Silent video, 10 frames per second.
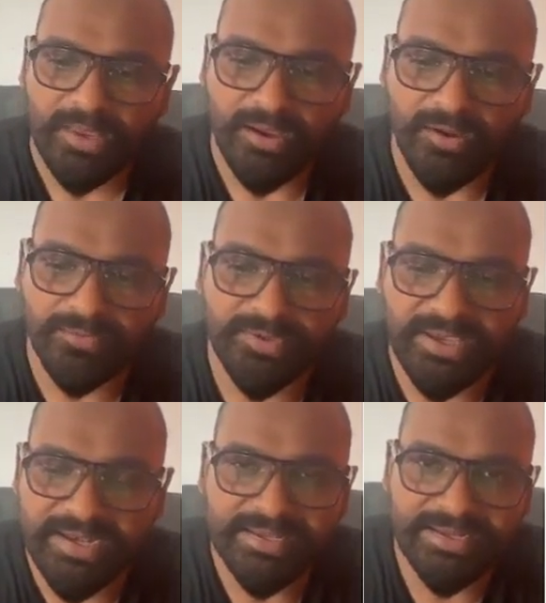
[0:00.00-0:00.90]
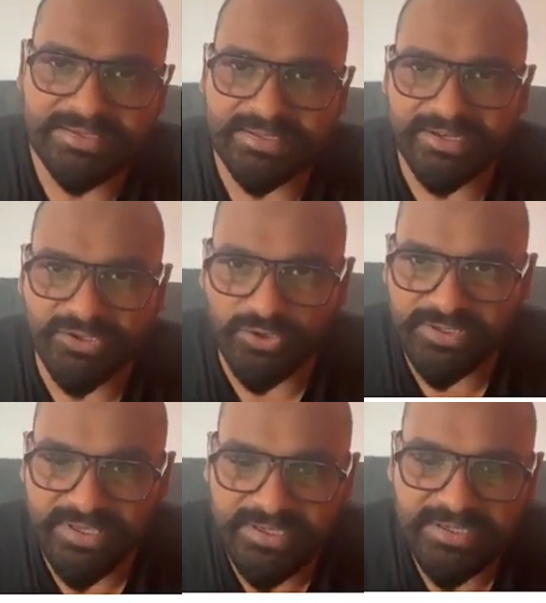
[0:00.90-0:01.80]
of the increase the
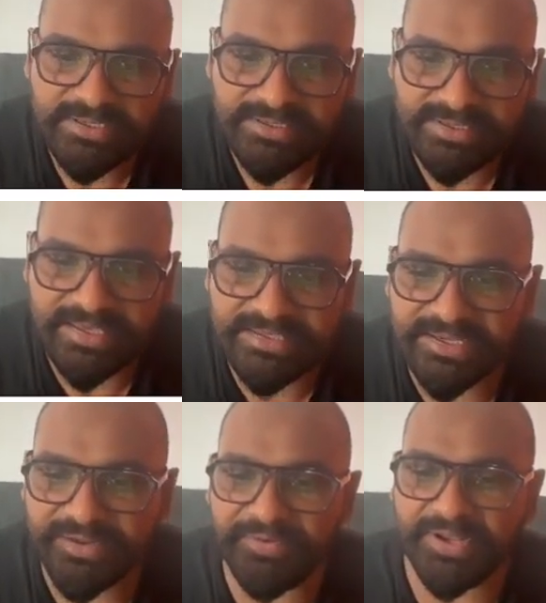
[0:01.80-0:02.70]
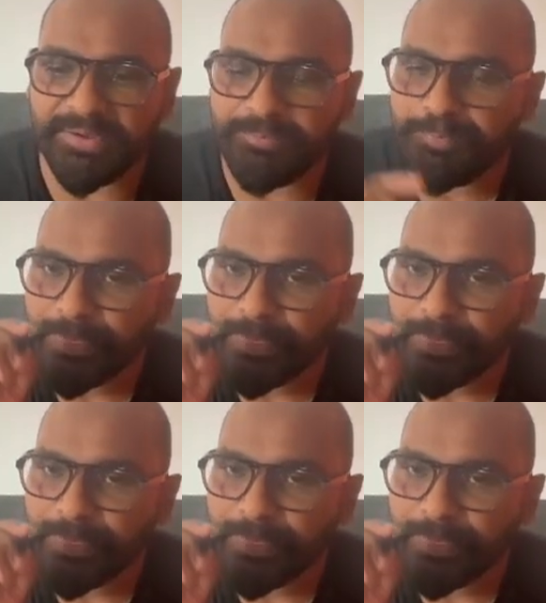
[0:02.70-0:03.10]
digoxin sensitivity.